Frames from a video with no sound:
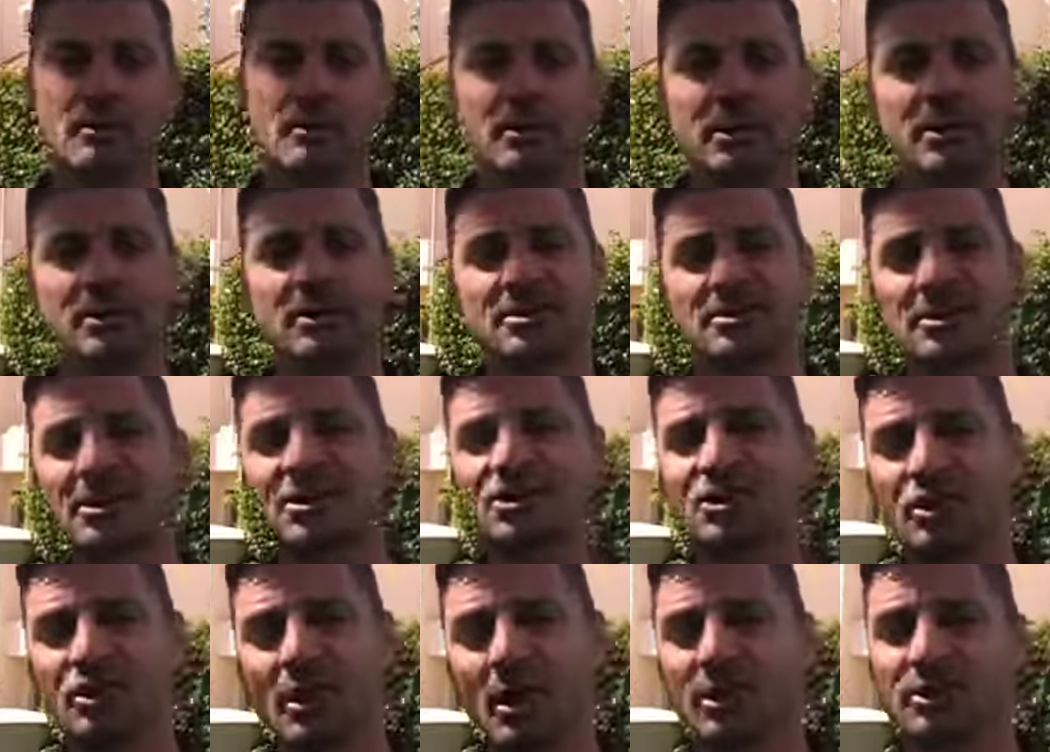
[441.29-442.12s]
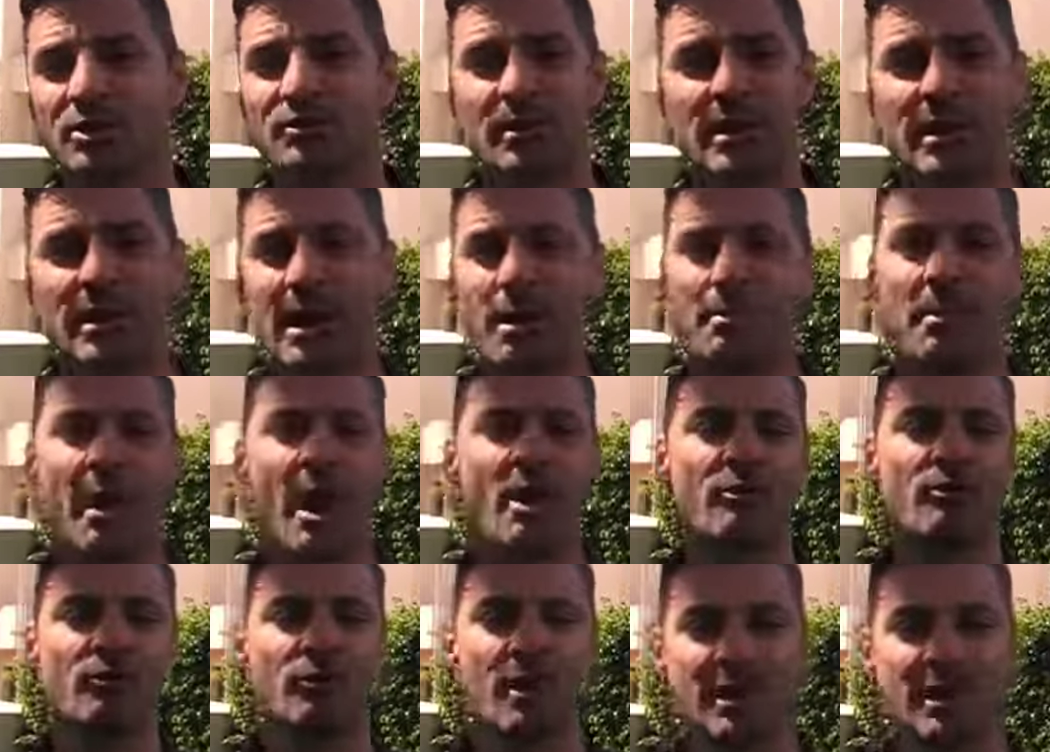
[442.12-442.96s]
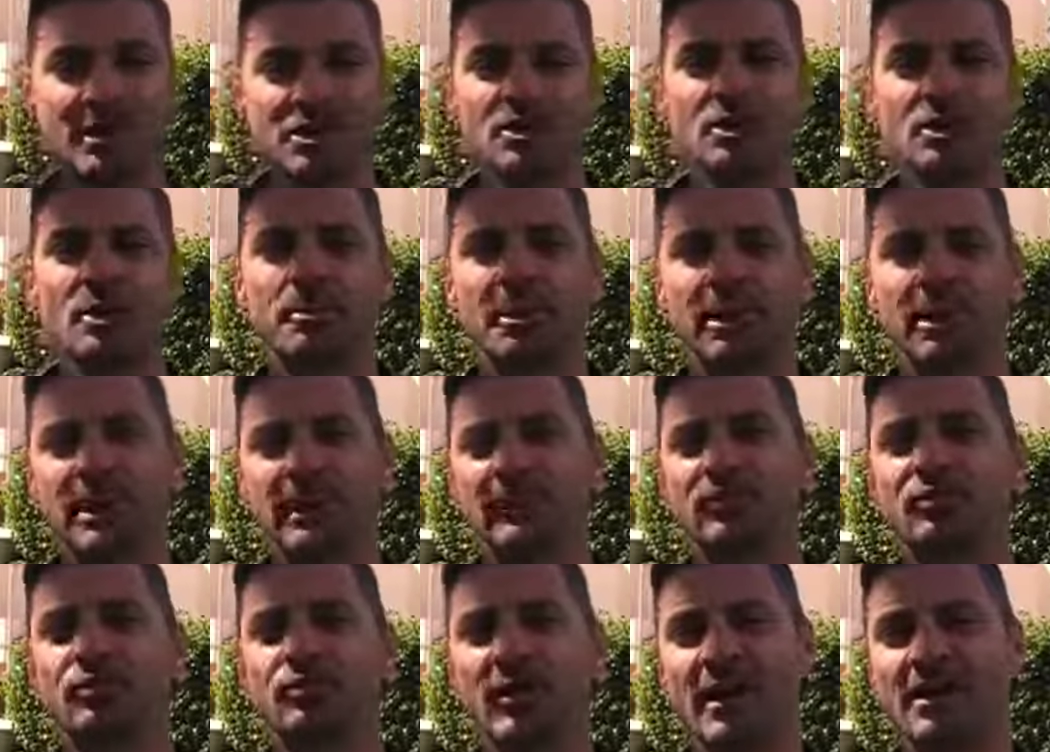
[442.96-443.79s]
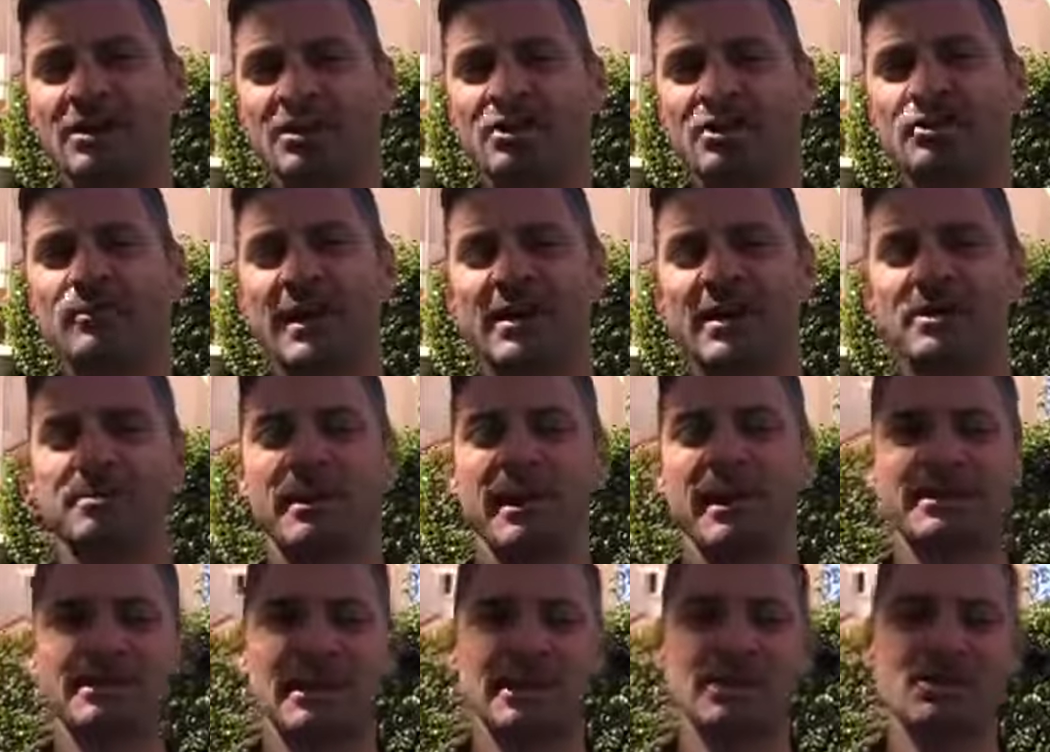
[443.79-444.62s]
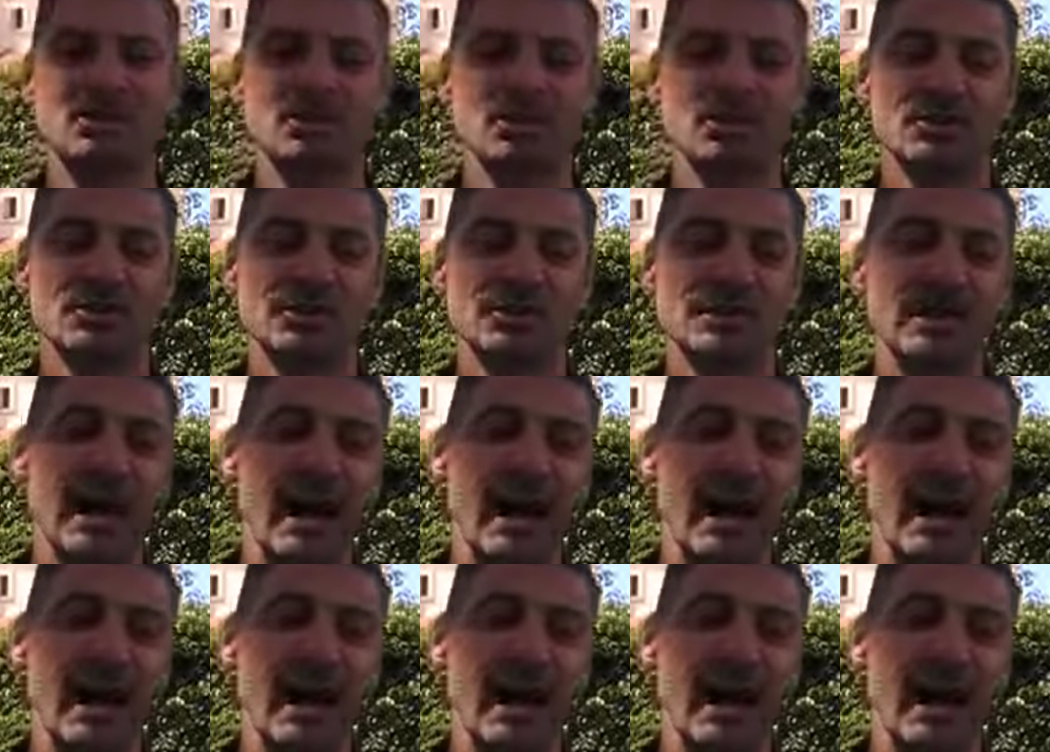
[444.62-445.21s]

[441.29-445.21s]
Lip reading: Because this show is really about raising your beliefs, raising your expectations,